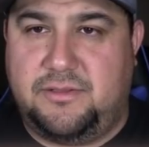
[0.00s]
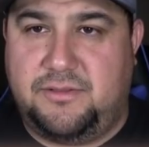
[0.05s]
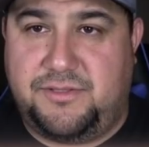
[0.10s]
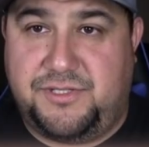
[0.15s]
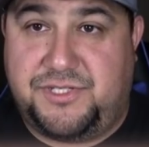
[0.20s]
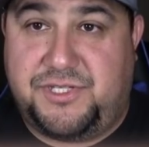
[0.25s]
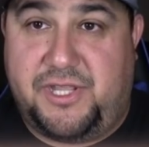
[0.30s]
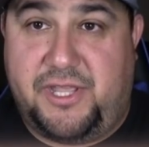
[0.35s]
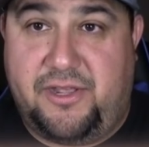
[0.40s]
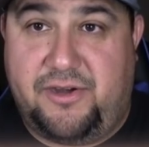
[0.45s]

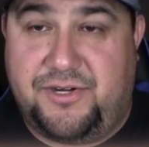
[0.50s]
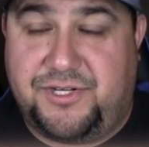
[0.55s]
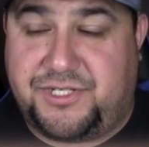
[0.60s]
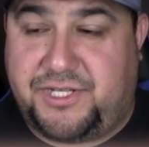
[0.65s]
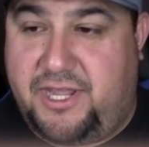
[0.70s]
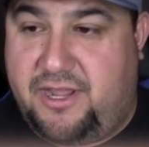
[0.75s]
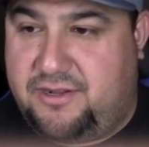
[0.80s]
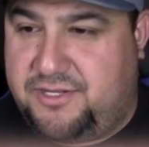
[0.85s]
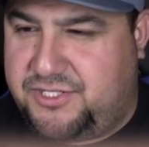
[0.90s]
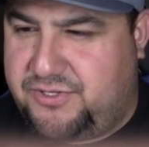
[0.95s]
This is a hitter's
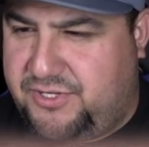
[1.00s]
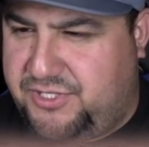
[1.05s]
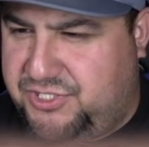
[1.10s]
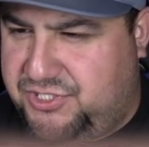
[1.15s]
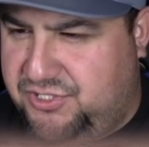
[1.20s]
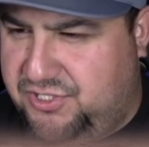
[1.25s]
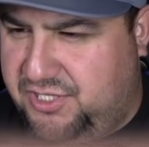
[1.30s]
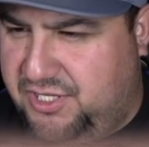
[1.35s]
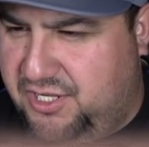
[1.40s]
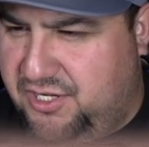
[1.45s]
count, so I
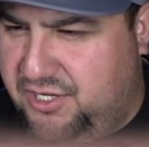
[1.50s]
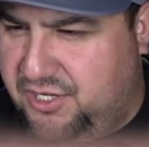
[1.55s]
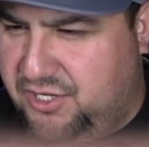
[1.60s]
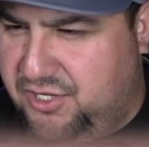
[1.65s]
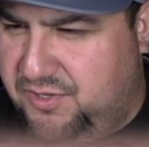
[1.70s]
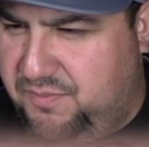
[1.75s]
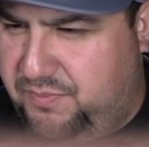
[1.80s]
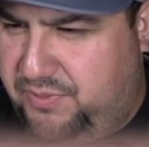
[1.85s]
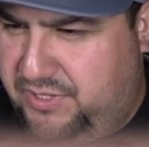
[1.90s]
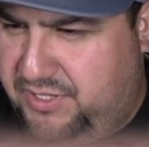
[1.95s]
should get a
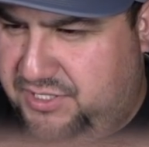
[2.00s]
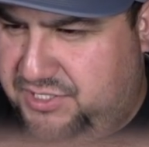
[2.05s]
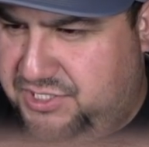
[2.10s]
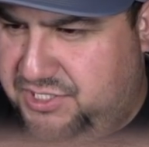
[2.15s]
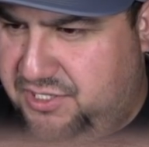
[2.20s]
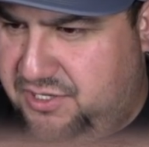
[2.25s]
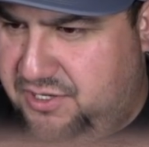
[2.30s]
good pitch